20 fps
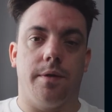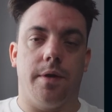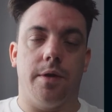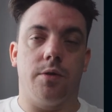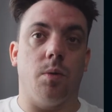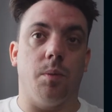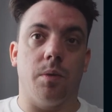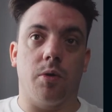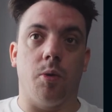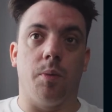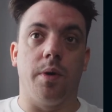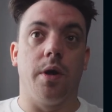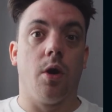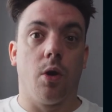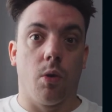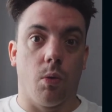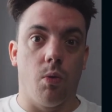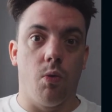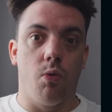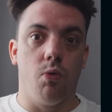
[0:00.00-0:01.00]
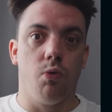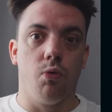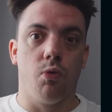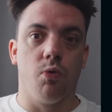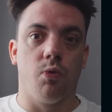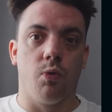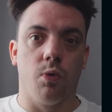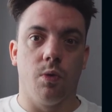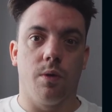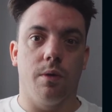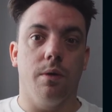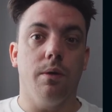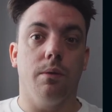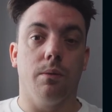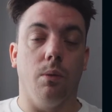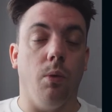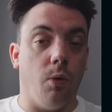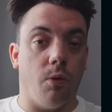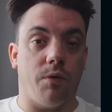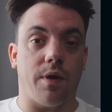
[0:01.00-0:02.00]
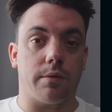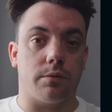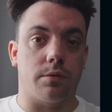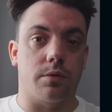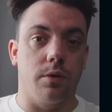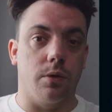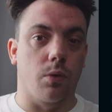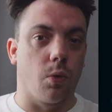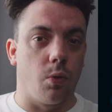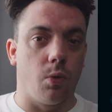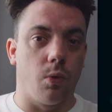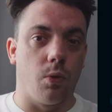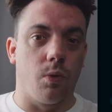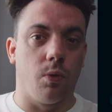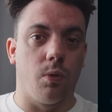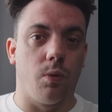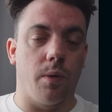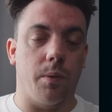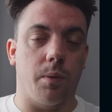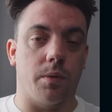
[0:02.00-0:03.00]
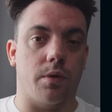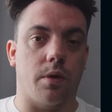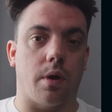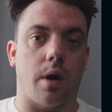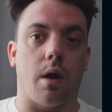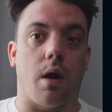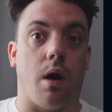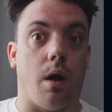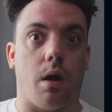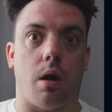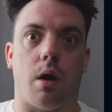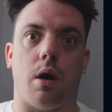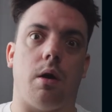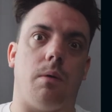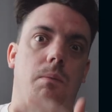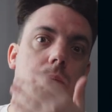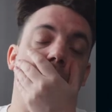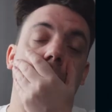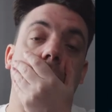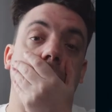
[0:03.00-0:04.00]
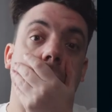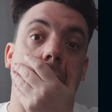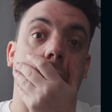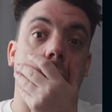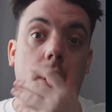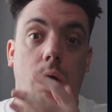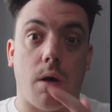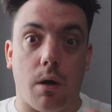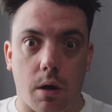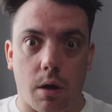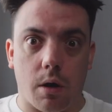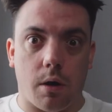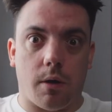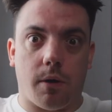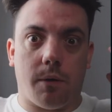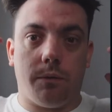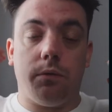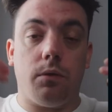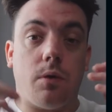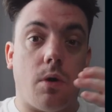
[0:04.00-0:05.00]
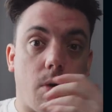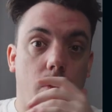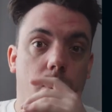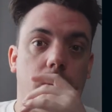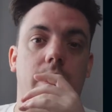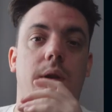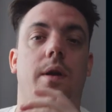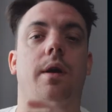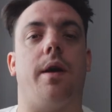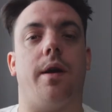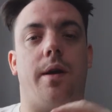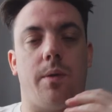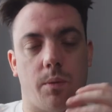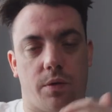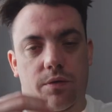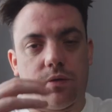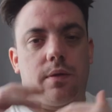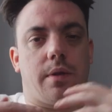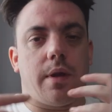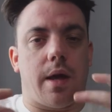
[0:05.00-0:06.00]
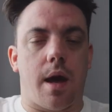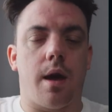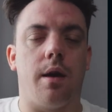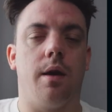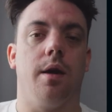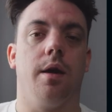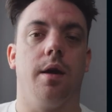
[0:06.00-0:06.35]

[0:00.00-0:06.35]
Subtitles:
It sort of got me, that was good. It wasn't like, no, it wasn't that.